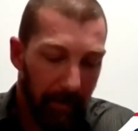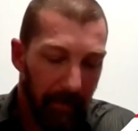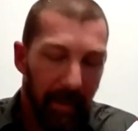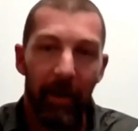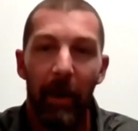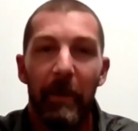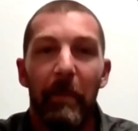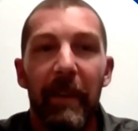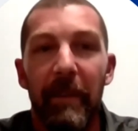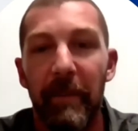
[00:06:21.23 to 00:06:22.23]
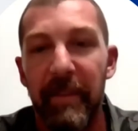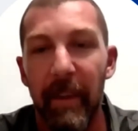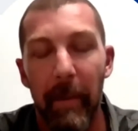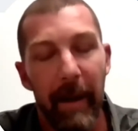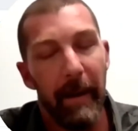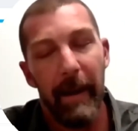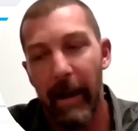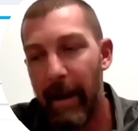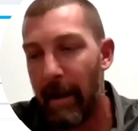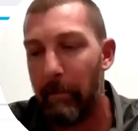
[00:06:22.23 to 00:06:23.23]
they'll come to me and they'll say, man,
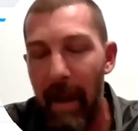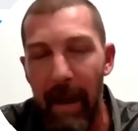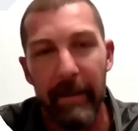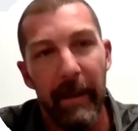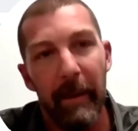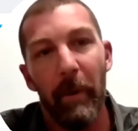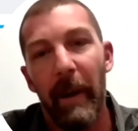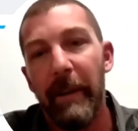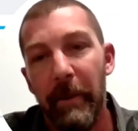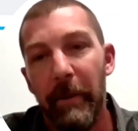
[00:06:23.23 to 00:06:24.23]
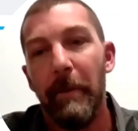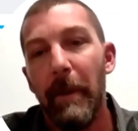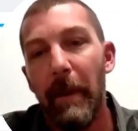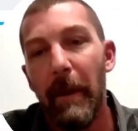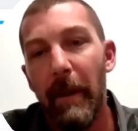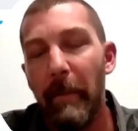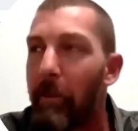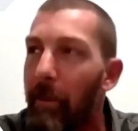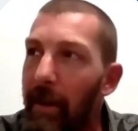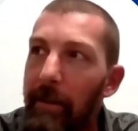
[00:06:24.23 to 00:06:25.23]
I had a bad day. What'd I do?
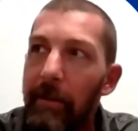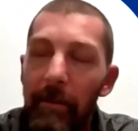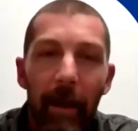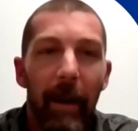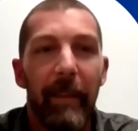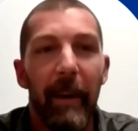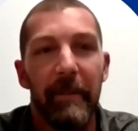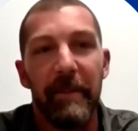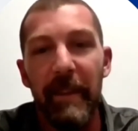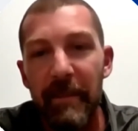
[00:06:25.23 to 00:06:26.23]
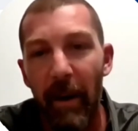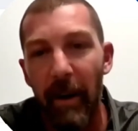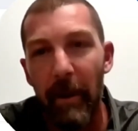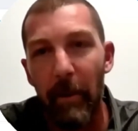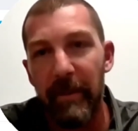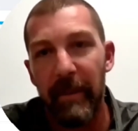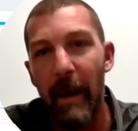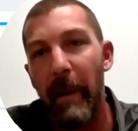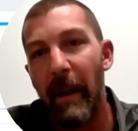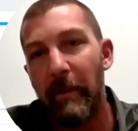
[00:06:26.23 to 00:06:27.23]
But, well, you got 9,000 sheets off. That wasn't
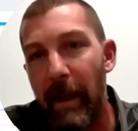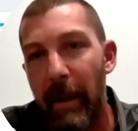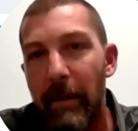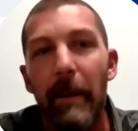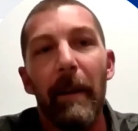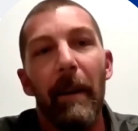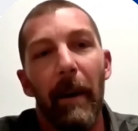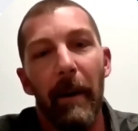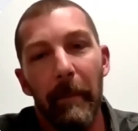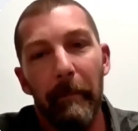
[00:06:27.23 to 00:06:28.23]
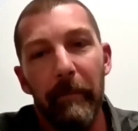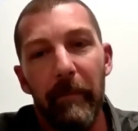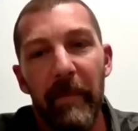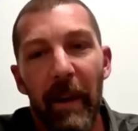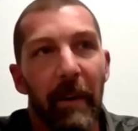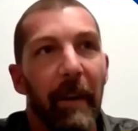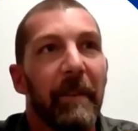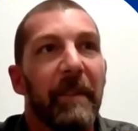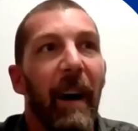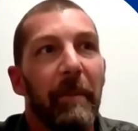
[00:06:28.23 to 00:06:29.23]
that bad of a day. There are
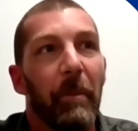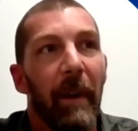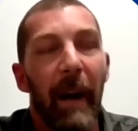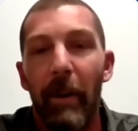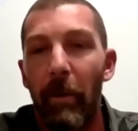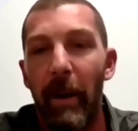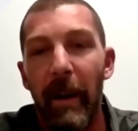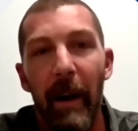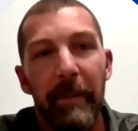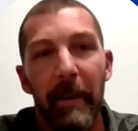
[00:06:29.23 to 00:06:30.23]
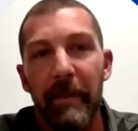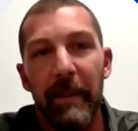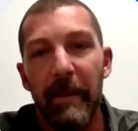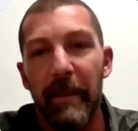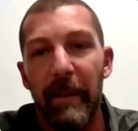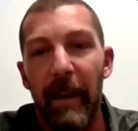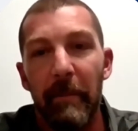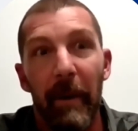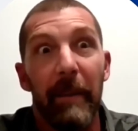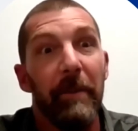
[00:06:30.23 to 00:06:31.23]
other times when I go running out there at the end of the day,
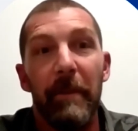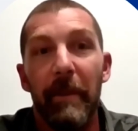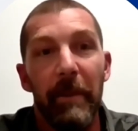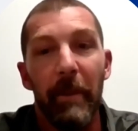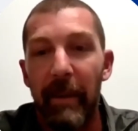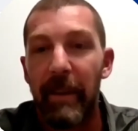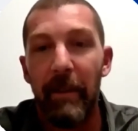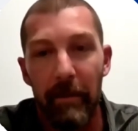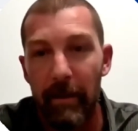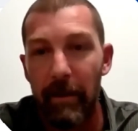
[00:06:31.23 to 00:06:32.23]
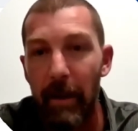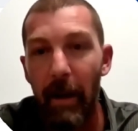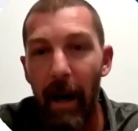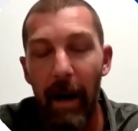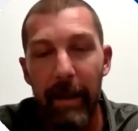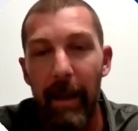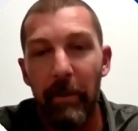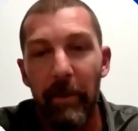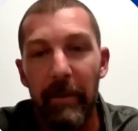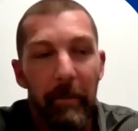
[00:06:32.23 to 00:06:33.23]
like you guys killed it. I can't
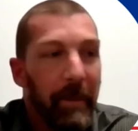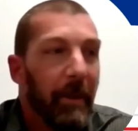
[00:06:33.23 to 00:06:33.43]
believe,